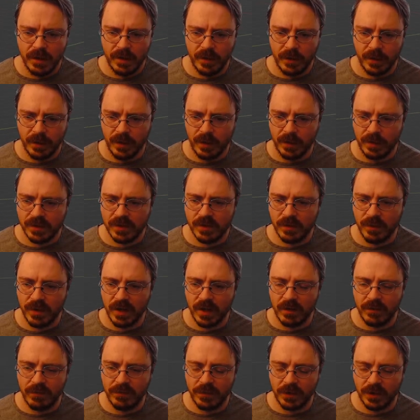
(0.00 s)
There we go. This will
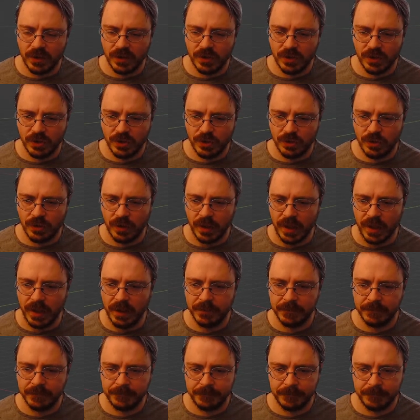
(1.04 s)
be our first tree.